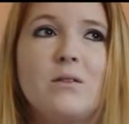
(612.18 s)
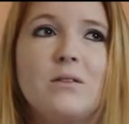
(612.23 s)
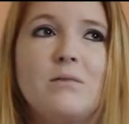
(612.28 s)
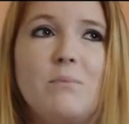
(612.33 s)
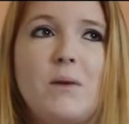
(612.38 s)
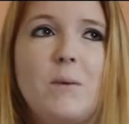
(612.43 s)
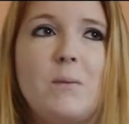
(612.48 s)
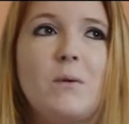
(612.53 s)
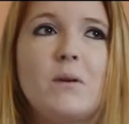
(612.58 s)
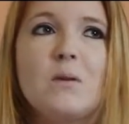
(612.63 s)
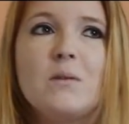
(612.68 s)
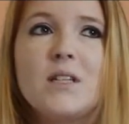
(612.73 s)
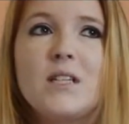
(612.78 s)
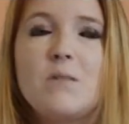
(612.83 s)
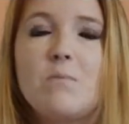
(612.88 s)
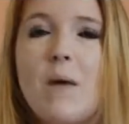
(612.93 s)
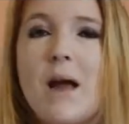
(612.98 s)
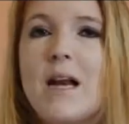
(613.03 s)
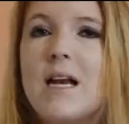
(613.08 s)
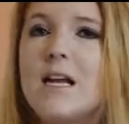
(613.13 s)
people are only
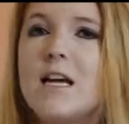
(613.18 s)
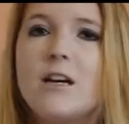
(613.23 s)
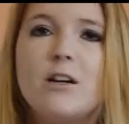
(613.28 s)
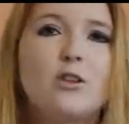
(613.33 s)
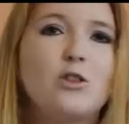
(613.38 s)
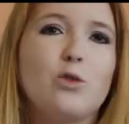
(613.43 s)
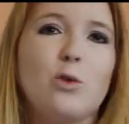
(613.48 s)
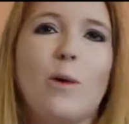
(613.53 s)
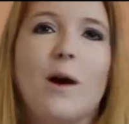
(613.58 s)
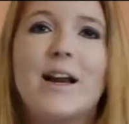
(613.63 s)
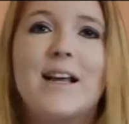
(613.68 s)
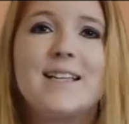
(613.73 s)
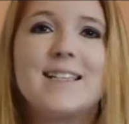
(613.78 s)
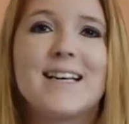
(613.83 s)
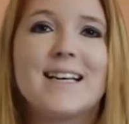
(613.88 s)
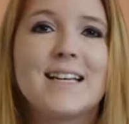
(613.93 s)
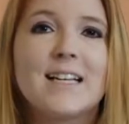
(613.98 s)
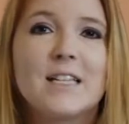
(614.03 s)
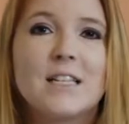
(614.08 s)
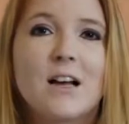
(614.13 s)
spending 20
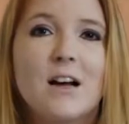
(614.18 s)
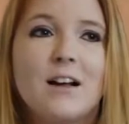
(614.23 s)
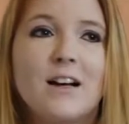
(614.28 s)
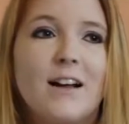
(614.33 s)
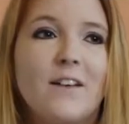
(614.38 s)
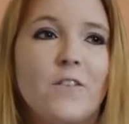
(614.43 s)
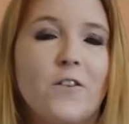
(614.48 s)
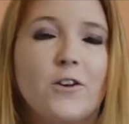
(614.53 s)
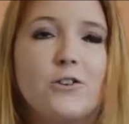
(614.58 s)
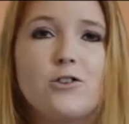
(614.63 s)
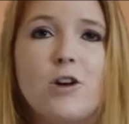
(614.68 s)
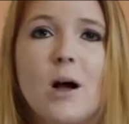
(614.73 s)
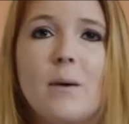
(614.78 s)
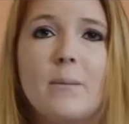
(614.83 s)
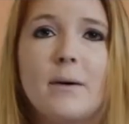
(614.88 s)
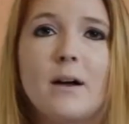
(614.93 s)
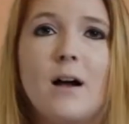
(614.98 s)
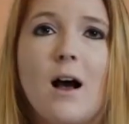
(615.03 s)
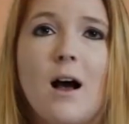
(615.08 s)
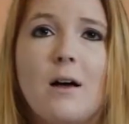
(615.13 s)
seconds on it and they're
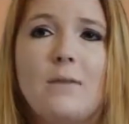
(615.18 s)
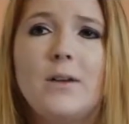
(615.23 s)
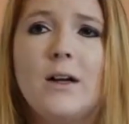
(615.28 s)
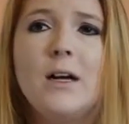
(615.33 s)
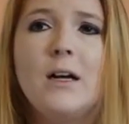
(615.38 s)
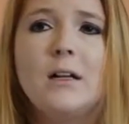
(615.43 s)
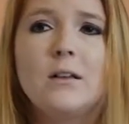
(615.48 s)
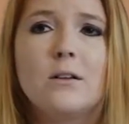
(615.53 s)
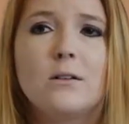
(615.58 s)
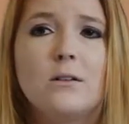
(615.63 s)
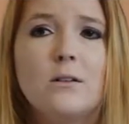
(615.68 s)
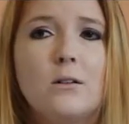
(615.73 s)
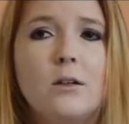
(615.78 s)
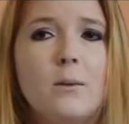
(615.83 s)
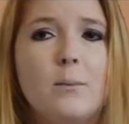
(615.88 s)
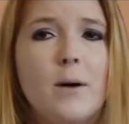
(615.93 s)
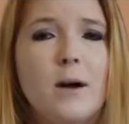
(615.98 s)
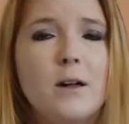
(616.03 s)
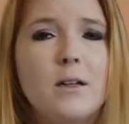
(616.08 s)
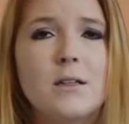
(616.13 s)
dropping off, the
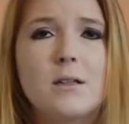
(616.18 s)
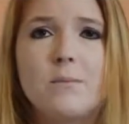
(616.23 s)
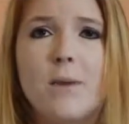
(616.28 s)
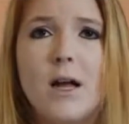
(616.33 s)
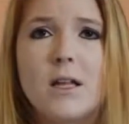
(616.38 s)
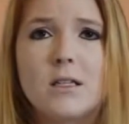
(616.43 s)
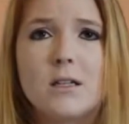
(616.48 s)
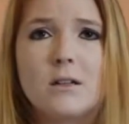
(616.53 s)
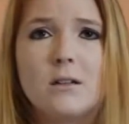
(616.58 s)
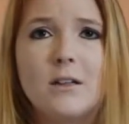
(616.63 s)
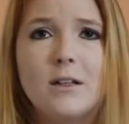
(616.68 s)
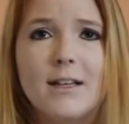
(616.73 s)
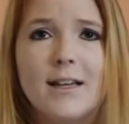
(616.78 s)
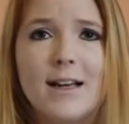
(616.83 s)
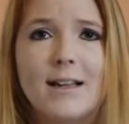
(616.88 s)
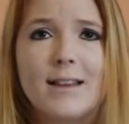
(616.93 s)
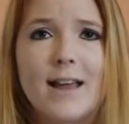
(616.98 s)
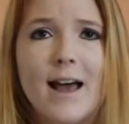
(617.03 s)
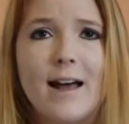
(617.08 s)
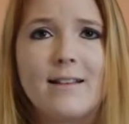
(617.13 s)
Google bots are
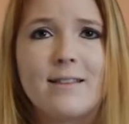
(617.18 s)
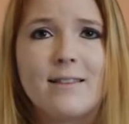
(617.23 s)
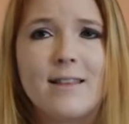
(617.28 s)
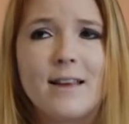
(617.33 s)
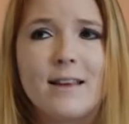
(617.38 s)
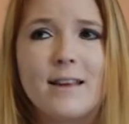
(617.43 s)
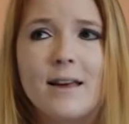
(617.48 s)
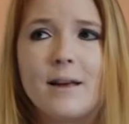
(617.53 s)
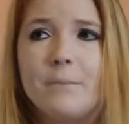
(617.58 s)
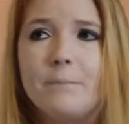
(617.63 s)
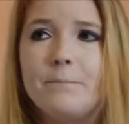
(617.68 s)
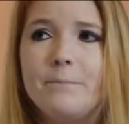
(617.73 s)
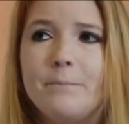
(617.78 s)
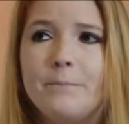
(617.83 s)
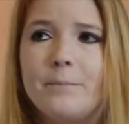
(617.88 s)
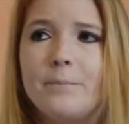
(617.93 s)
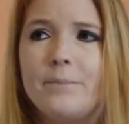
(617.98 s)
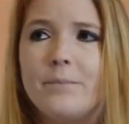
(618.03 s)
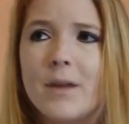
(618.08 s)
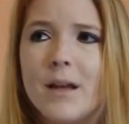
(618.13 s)
looking at that and thinking,
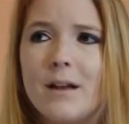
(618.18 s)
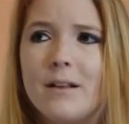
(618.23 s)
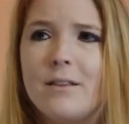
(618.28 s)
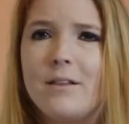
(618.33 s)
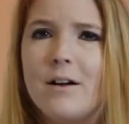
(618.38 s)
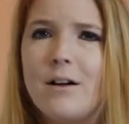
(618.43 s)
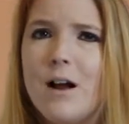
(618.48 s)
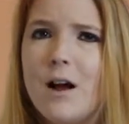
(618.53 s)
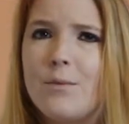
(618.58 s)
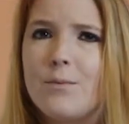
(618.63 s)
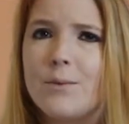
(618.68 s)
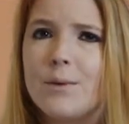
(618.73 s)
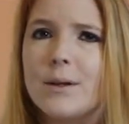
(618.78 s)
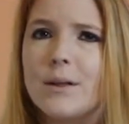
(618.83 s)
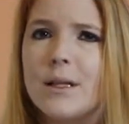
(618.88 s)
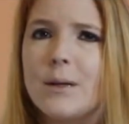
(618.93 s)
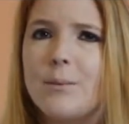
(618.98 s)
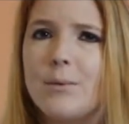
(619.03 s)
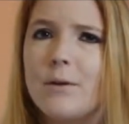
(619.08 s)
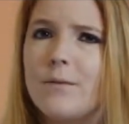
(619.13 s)
they're not
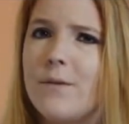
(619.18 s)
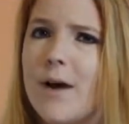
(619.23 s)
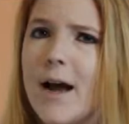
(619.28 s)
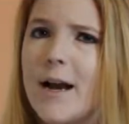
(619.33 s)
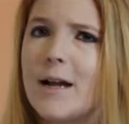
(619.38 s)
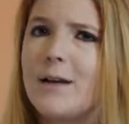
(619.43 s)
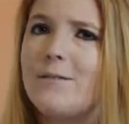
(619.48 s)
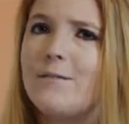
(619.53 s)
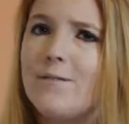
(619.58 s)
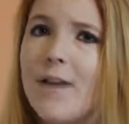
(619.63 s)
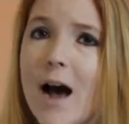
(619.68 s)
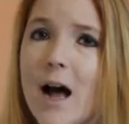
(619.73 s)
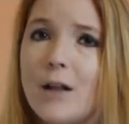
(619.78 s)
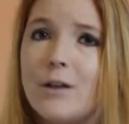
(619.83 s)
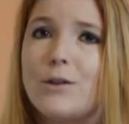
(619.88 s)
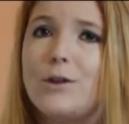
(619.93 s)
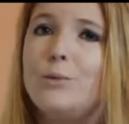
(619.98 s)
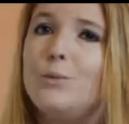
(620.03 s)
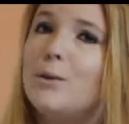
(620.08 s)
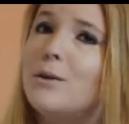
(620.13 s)
really providing
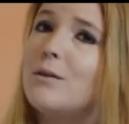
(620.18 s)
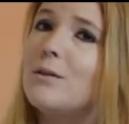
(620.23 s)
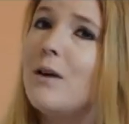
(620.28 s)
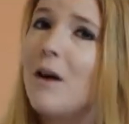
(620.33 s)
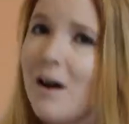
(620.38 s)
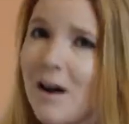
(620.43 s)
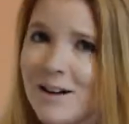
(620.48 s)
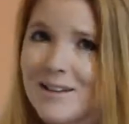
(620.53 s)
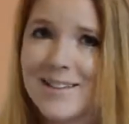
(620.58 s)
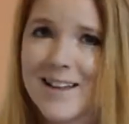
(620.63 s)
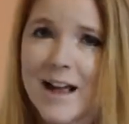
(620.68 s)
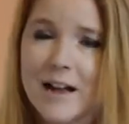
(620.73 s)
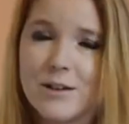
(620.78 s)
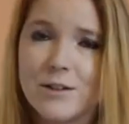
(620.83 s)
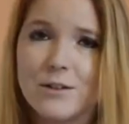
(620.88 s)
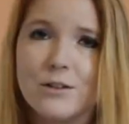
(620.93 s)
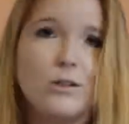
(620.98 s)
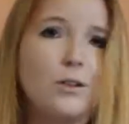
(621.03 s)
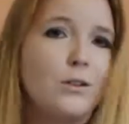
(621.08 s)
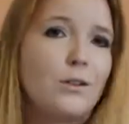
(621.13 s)
valuable content
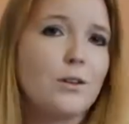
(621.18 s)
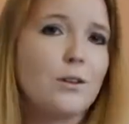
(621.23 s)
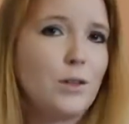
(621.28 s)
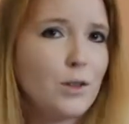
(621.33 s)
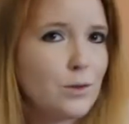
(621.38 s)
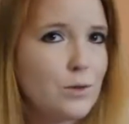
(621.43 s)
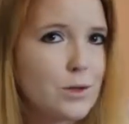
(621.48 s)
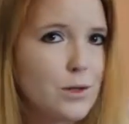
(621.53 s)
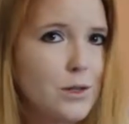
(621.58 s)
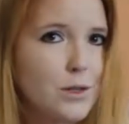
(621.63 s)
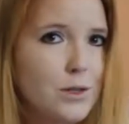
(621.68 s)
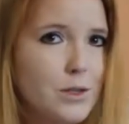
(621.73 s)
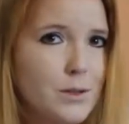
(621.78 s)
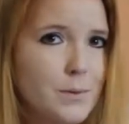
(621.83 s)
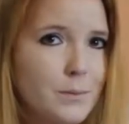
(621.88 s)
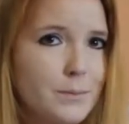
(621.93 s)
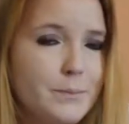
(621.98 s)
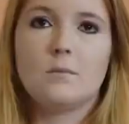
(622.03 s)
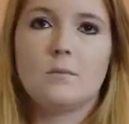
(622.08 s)
to their users.